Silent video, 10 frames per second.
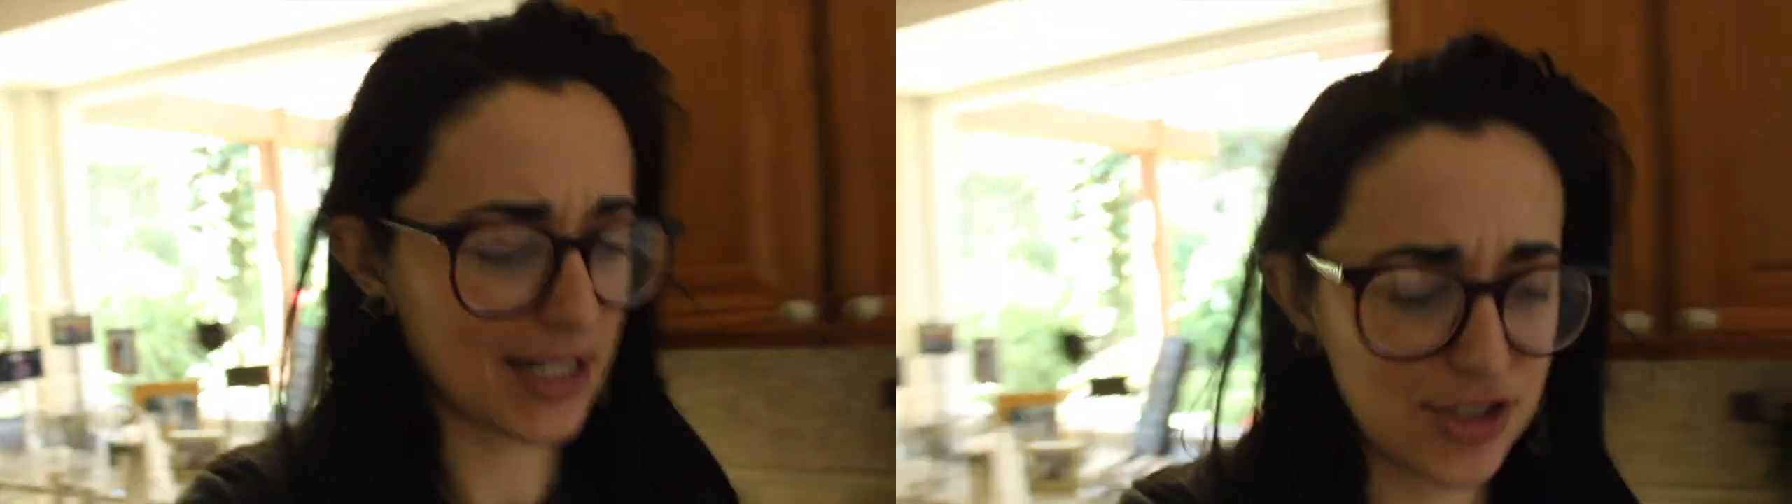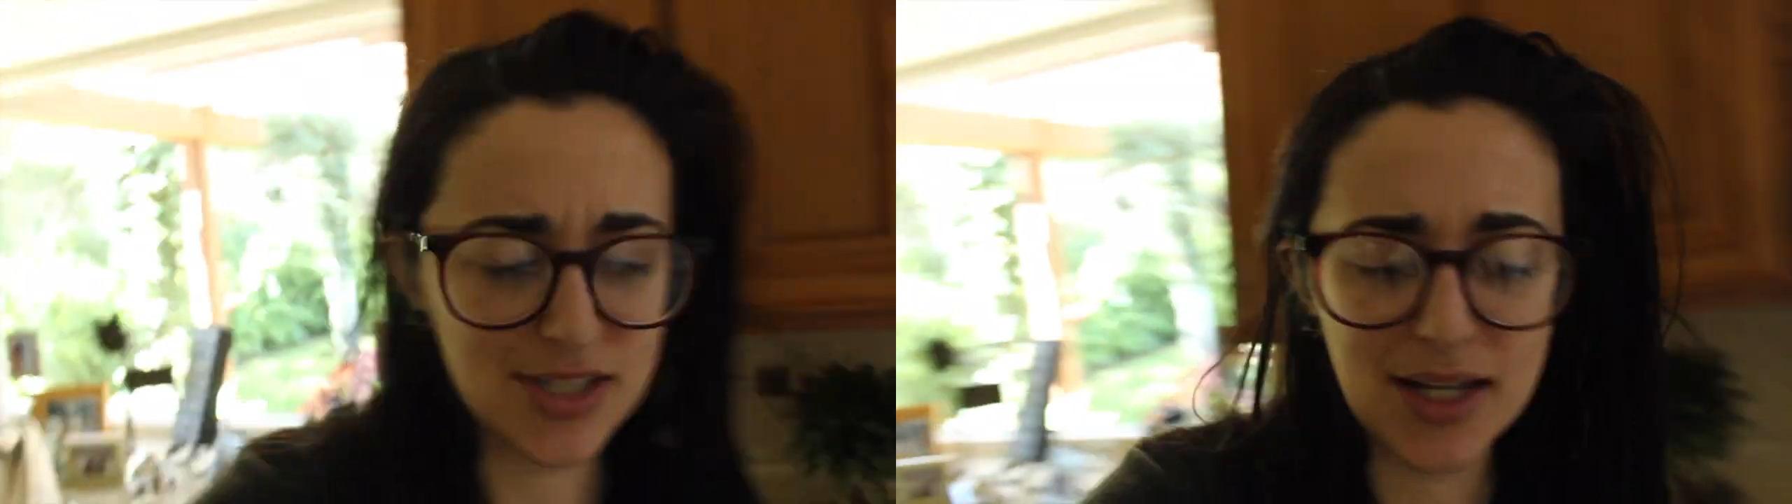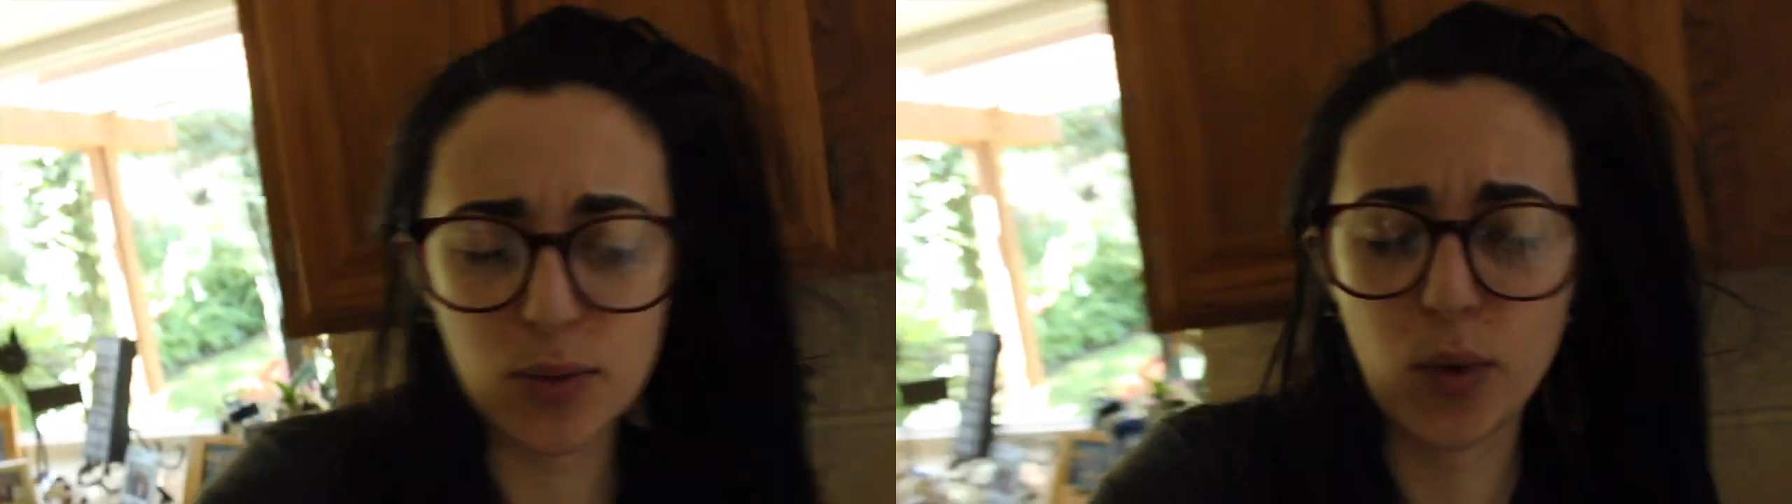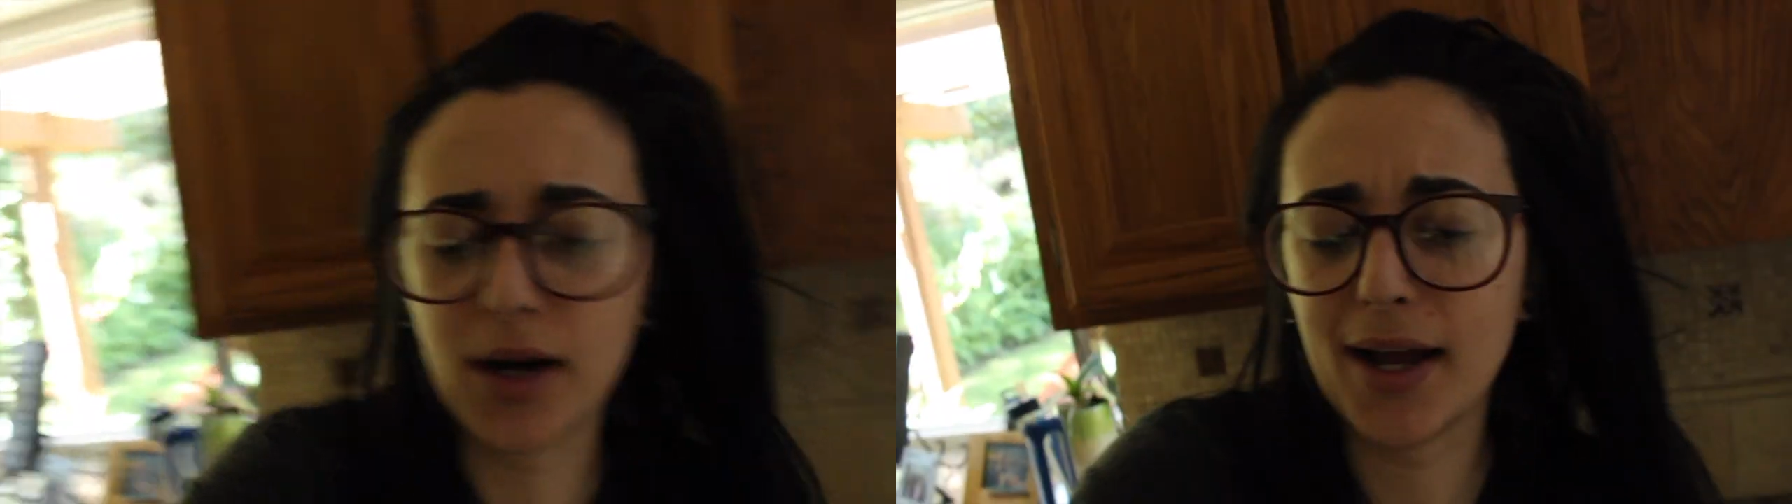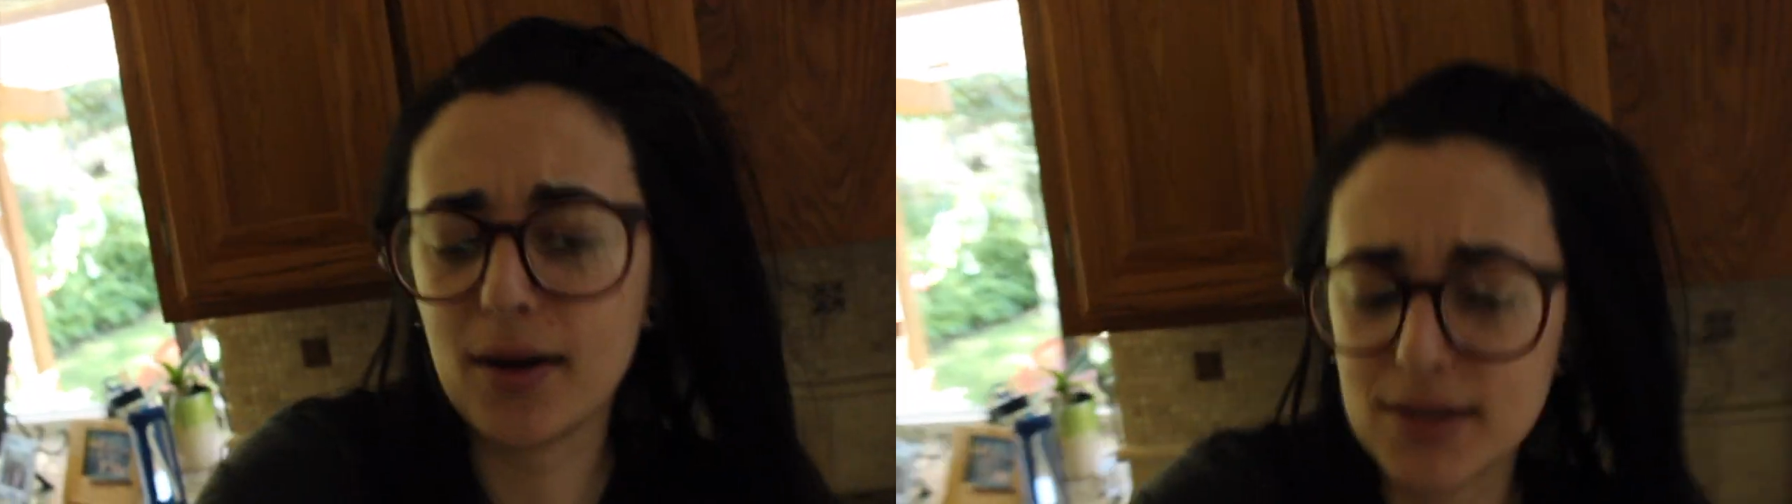I just had a
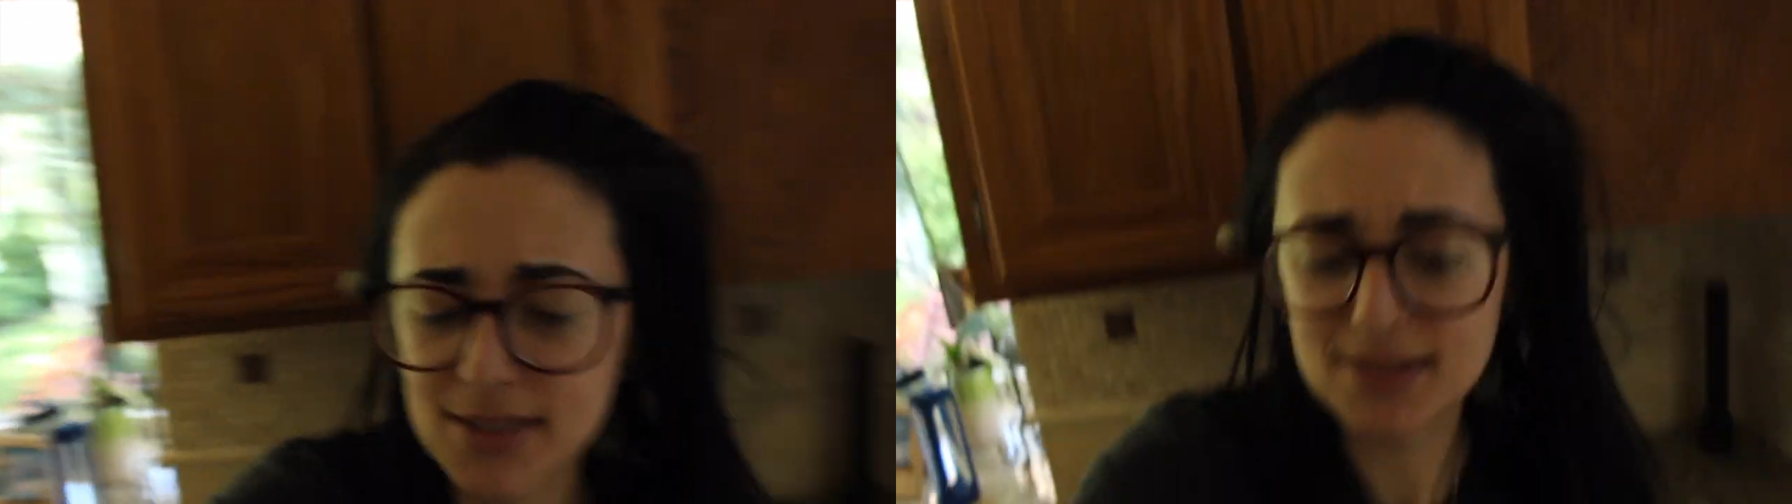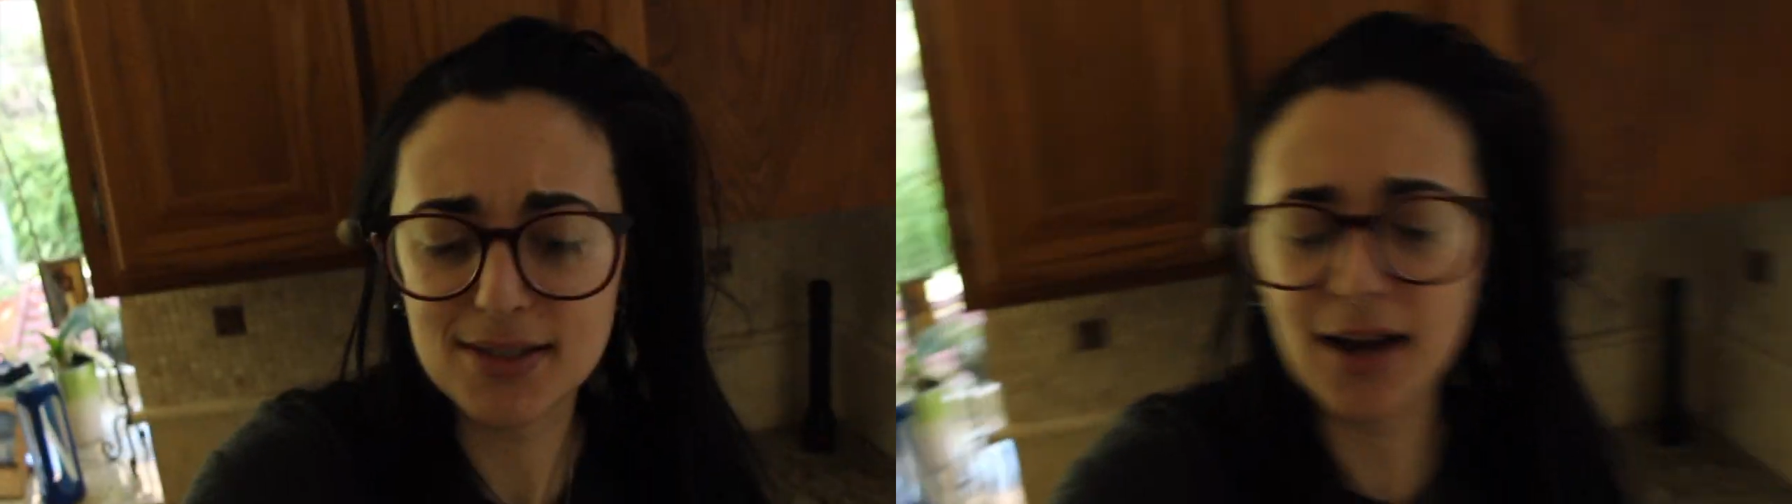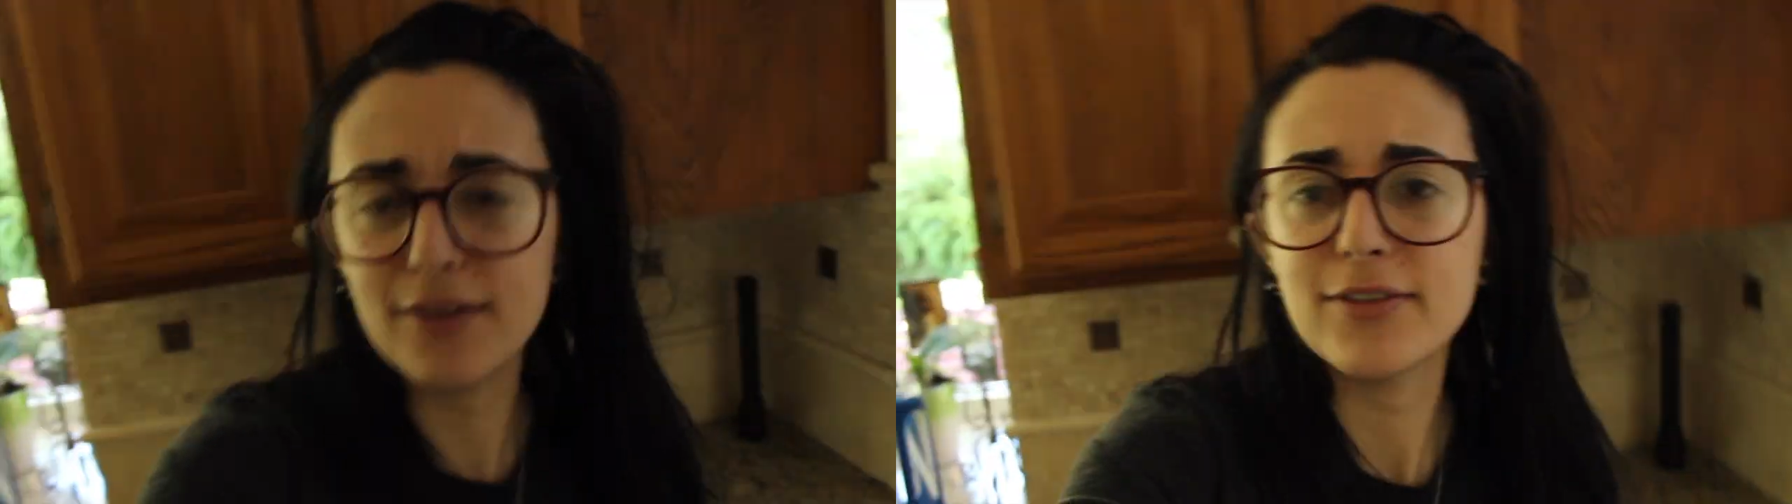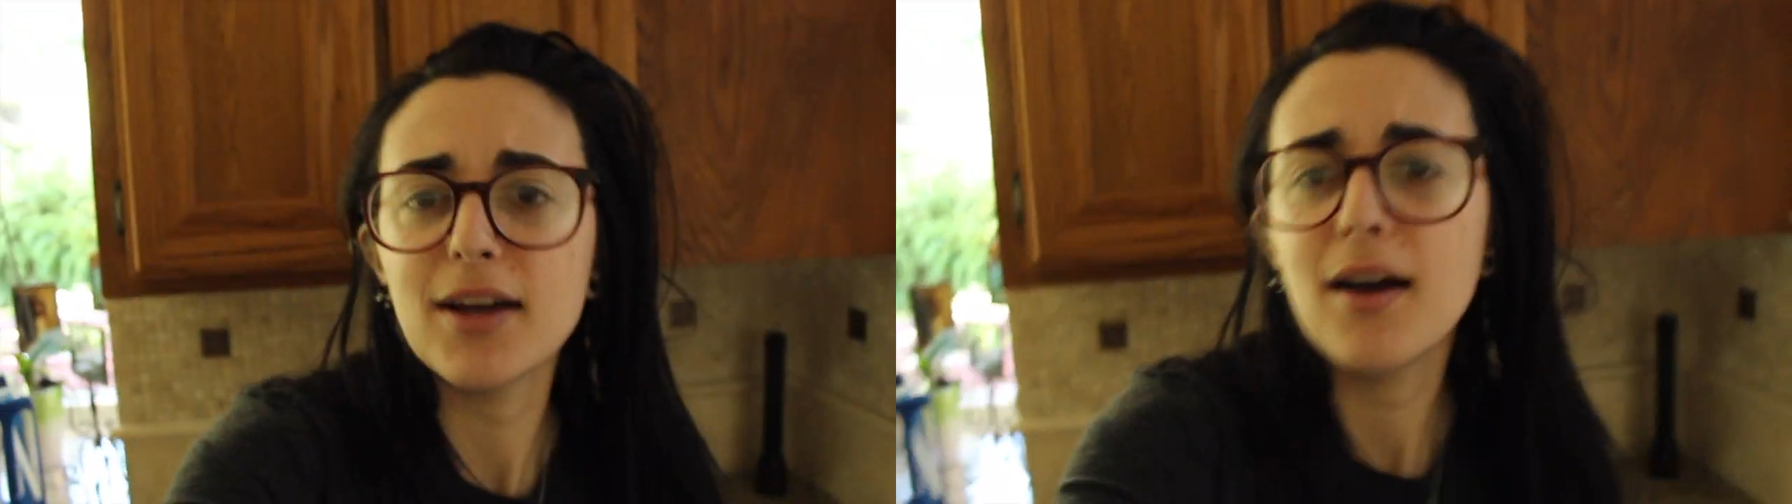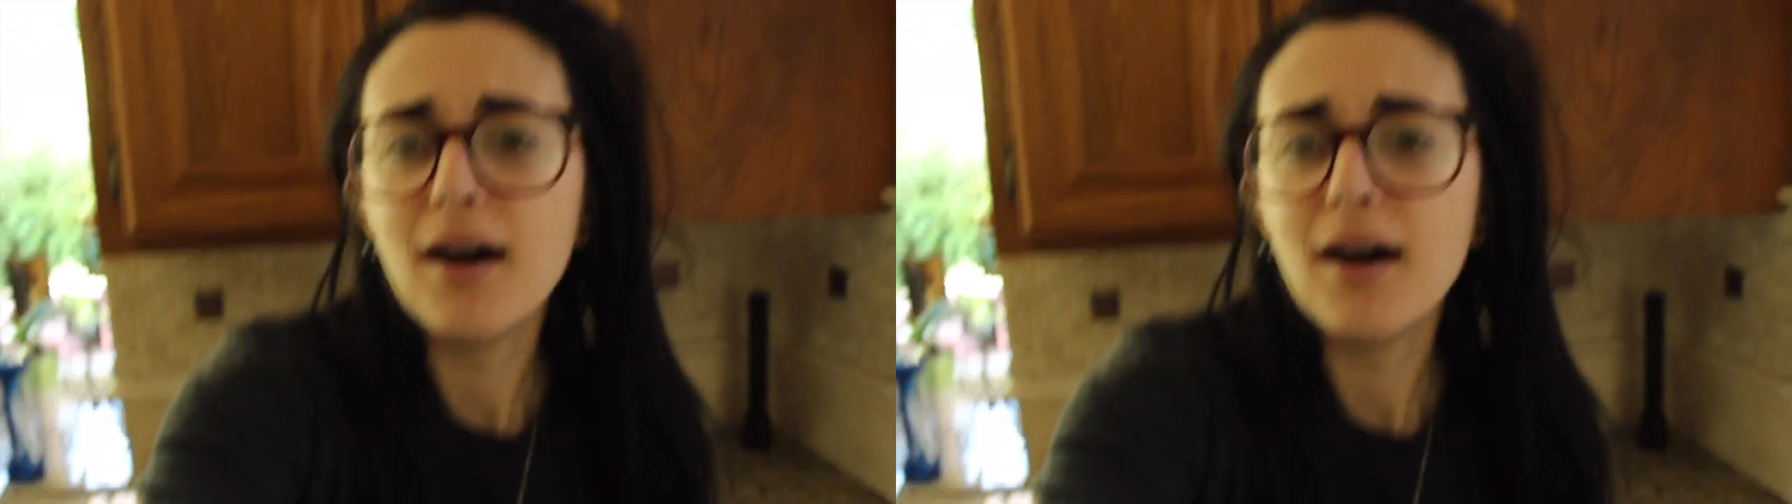workout and stuff.